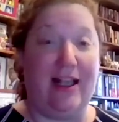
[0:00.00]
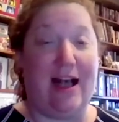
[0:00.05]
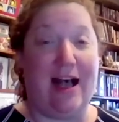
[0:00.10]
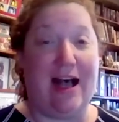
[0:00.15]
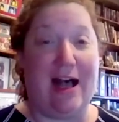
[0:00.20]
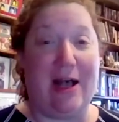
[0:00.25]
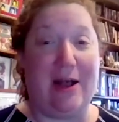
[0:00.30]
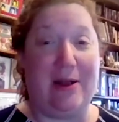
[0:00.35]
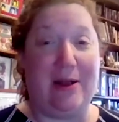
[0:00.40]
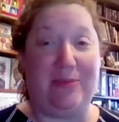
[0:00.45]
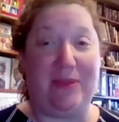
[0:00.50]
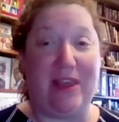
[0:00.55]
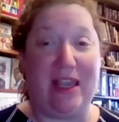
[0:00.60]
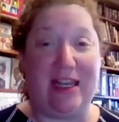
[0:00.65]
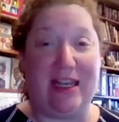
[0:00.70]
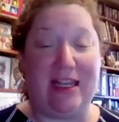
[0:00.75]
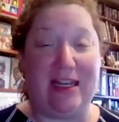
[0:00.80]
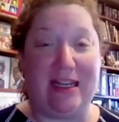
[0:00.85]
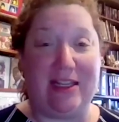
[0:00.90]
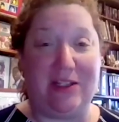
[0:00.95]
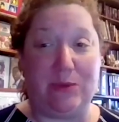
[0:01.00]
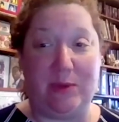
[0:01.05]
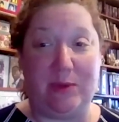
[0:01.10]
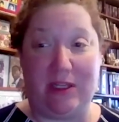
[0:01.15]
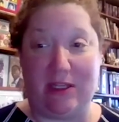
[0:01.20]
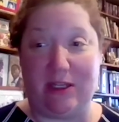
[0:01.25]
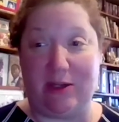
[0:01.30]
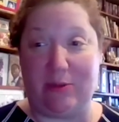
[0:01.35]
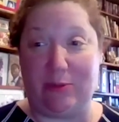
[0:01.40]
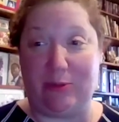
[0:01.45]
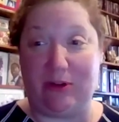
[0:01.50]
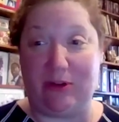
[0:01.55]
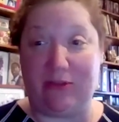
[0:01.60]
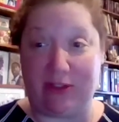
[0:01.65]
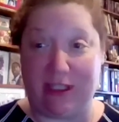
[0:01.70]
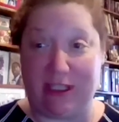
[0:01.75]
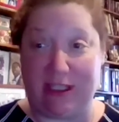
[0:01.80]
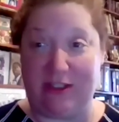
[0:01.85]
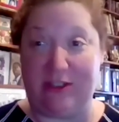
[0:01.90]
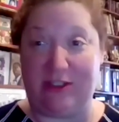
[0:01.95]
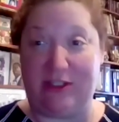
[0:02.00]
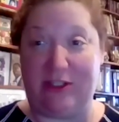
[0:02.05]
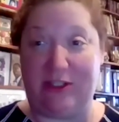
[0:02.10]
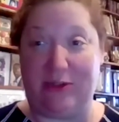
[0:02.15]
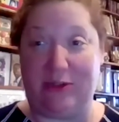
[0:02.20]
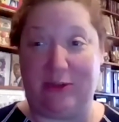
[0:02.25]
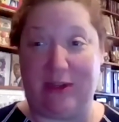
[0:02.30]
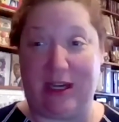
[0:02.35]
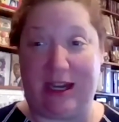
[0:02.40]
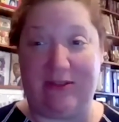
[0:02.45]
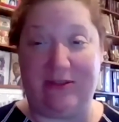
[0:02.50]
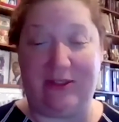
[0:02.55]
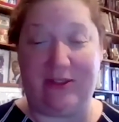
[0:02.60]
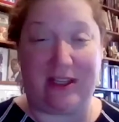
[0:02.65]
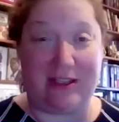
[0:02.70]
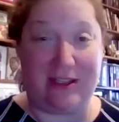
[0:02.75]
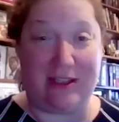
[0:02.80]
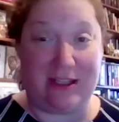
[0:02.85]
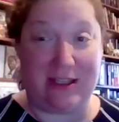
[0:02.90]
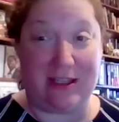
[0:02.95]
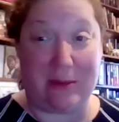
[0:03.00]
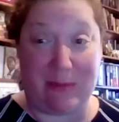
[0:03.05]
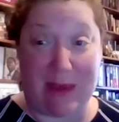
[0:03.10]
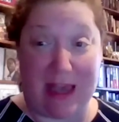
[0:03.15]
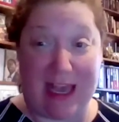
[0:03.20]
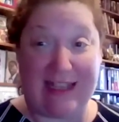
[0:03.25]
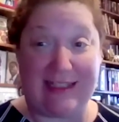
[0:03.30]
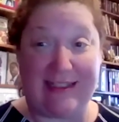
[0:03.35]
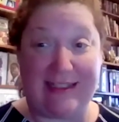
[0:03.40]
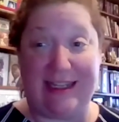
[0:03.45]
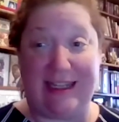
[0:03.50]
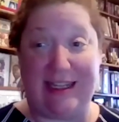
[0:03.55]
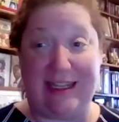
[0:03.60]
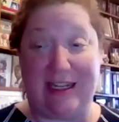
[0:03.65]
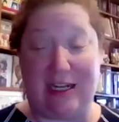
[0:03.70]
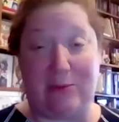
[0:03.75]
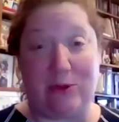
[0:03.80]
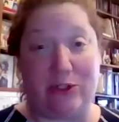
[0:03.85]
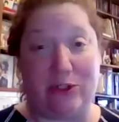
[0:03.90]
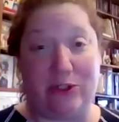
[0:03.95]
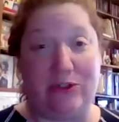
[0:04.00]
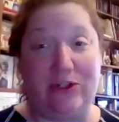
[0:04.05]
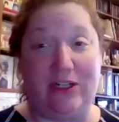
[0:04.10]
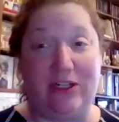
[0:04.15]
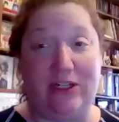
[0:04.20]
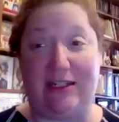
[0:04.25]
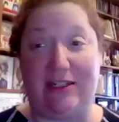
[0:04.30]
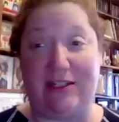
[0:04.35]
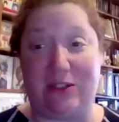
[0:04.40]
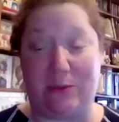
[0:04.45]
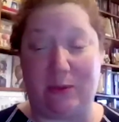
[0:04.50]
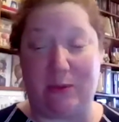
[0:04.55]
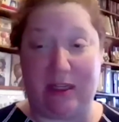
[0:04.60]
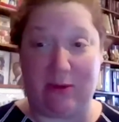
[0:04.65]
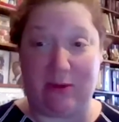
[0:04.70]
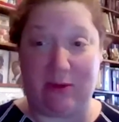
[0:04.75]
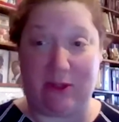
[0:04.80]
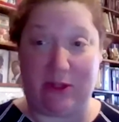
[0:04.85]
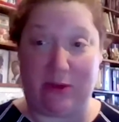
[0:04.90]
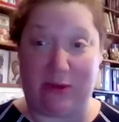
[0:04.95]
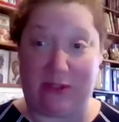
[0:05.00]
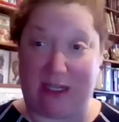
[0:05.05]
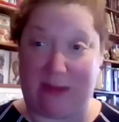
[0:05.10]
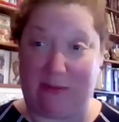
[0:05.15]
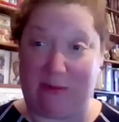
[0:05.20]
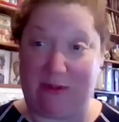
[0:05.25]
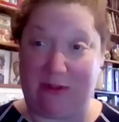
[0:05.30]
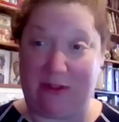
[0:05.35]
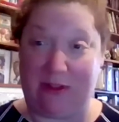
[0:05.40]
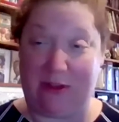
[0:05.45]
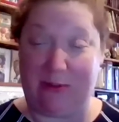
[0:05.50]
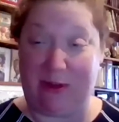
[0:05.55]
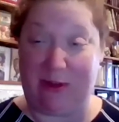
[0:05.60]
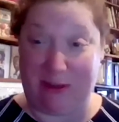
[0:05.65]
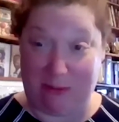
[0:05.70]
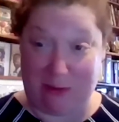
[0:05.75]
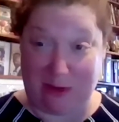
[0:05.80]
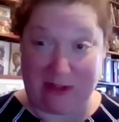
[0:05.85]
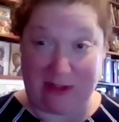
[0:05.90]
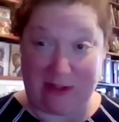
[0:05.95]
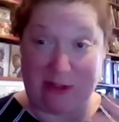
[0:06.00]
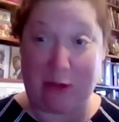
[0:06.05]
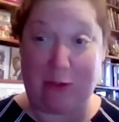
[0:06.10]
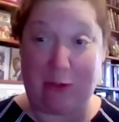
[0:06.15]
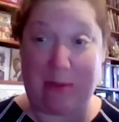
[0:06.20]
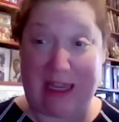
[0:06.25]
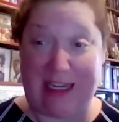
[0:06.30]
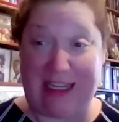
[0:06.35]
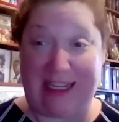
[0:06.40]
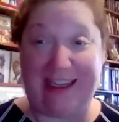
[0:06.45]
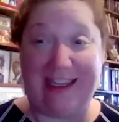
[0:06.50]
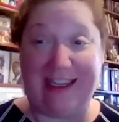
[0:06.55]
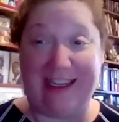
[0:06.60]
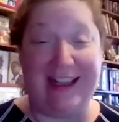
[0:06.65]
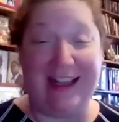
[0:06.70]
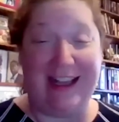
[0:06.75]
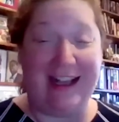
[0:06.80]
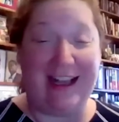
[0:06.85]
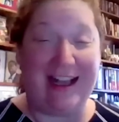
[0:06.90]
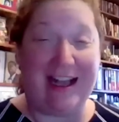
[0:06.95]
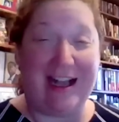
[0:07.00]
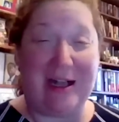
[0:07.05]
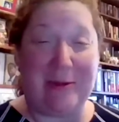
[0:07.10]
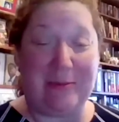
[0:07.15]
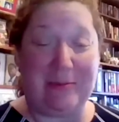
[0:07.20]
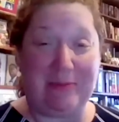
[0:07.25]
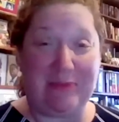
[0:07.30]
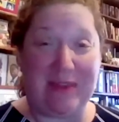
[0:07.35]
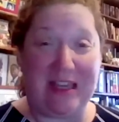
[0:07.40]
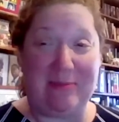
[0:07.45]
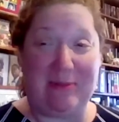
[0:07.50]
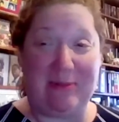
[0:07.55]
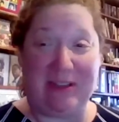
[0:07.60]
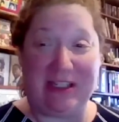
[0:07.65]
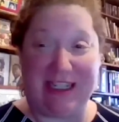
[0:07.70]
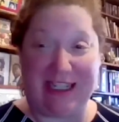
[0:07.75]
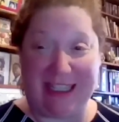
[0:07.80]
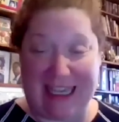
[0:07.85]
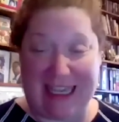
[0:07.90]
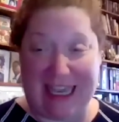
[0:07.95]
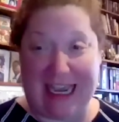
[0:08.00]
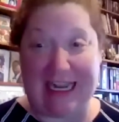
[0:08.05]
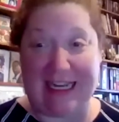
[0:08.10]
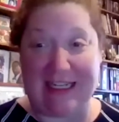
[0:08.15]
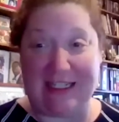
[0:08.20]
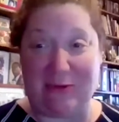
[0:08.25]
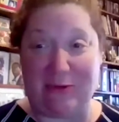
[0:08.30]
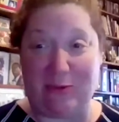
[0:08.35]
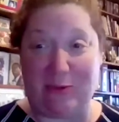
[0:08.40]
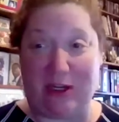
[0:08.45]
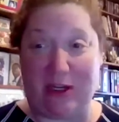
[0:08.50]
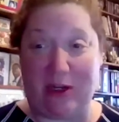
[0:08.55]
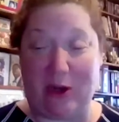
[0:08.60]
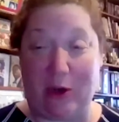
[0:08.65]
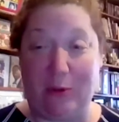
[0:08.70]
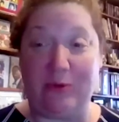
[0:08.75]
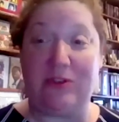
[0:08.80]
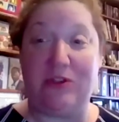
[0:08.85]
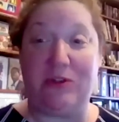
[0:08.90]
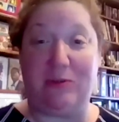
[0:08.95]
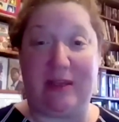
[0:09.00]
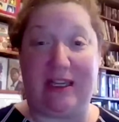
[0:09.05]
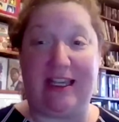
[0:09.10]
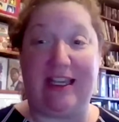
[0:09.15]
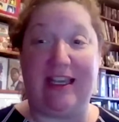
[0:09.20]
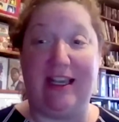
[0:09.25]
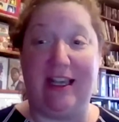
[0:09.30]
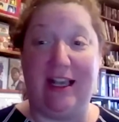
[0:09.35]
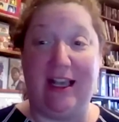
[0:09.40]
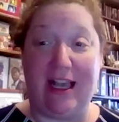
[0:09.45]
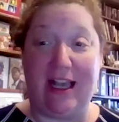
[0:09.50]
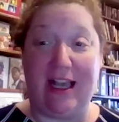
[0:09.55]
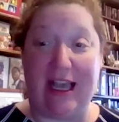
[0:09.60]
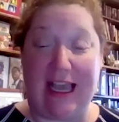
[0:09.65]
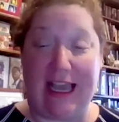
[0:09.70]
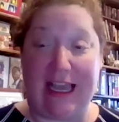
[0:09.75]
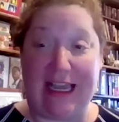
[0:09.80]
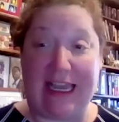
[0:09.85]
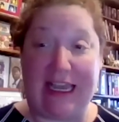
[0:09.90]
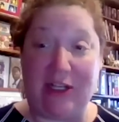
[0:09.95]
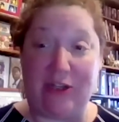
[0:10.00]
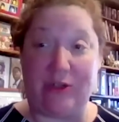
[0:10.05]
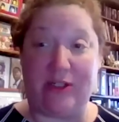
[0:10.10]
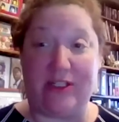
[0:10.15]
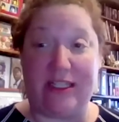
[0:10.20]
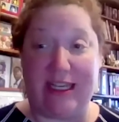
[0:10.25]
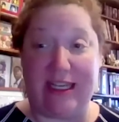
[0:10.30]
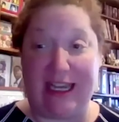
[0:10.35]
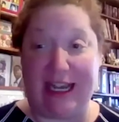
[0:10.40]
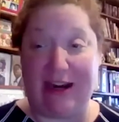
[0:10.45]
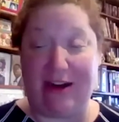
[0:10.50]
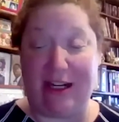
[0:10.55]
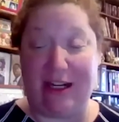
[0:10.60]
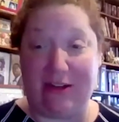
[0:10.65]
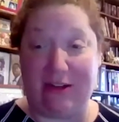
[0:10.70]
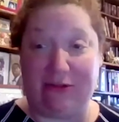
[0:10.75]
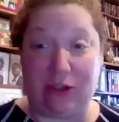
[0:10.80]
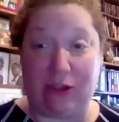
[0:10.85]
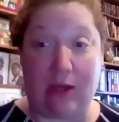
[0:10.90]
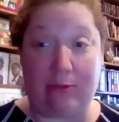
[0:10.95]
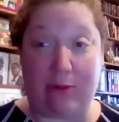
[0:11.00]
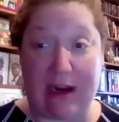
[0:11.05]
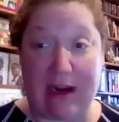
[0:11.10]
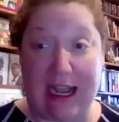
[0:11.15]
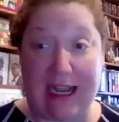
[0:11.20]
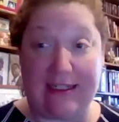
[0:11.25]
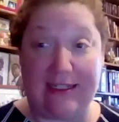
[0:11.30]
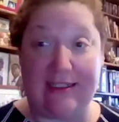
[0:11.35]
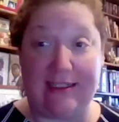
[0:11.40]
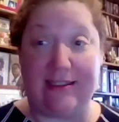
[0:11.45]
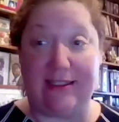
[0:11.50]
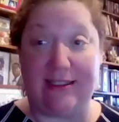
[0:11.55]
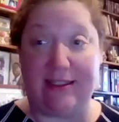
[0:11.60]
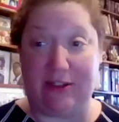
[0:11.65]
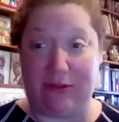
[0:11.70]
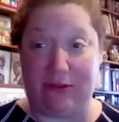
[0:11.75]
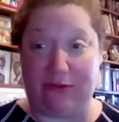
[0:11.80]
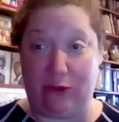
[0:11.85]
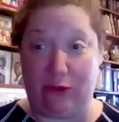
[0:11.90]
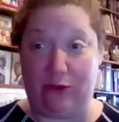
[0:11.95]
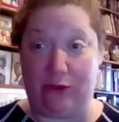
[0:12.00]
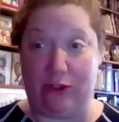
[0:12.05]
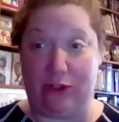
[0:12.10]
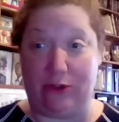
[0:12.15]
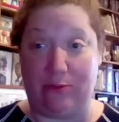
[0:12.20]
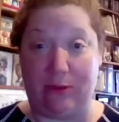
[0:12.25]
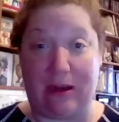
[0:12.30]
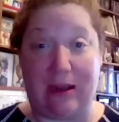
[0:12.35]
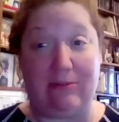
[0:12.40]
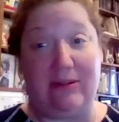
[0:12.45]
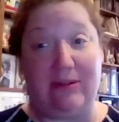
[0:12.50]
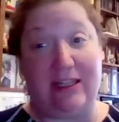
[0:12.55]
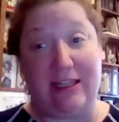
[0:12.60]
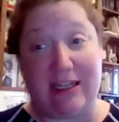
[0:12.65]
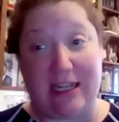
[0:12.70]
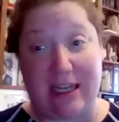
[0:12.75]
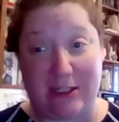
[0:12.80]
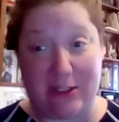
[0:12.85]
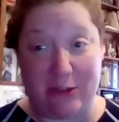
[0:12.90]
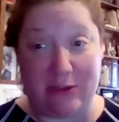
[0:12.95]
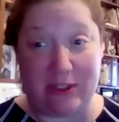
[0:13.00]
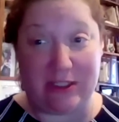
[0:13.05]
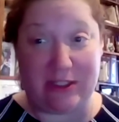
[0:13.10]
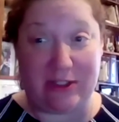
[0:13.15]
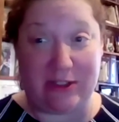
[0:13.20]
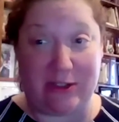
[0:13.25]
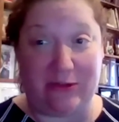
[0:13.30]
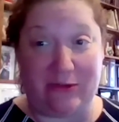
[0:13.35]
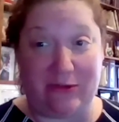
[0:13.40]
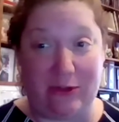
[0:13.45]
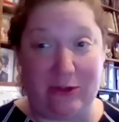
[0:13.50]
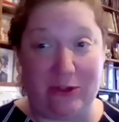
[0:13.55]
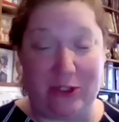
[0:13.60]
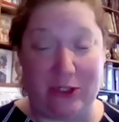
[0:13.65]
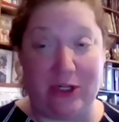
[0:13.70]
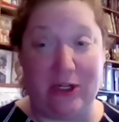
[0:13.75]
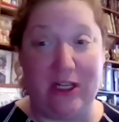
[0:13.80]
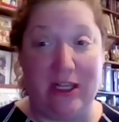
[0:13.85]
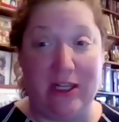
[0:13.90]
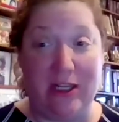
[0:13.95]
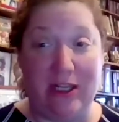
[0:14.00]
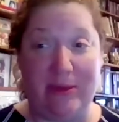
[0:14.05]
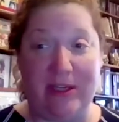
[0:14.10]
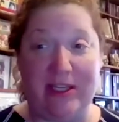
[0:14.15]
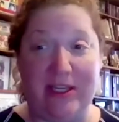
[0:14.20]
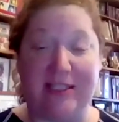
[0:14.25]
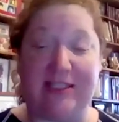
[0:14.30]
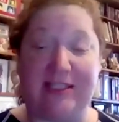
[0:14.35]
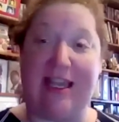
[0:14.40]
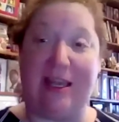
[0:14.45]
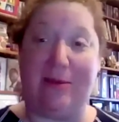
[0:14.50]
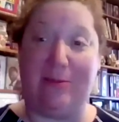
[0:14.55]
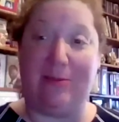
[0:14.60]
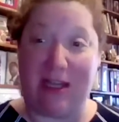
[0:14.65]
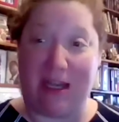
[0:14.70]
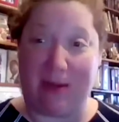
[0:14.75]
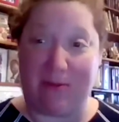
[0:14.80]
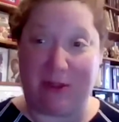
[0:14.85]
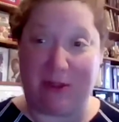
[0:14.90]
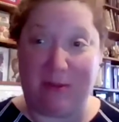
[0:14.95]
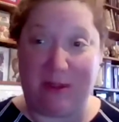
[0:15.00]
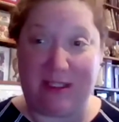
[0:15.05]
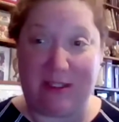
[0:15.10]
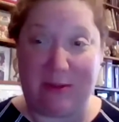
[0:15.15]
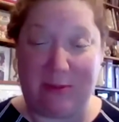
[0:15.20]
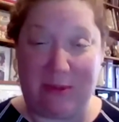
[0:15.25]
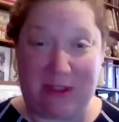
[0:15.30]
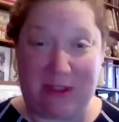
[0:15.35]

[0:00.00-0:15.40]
And it has been a privilege to have the capacity and opportunity to speak with with so many people and engage in what hopes to be an interesting area of law practice in the future, probably in the not too distant future, because I am an optimist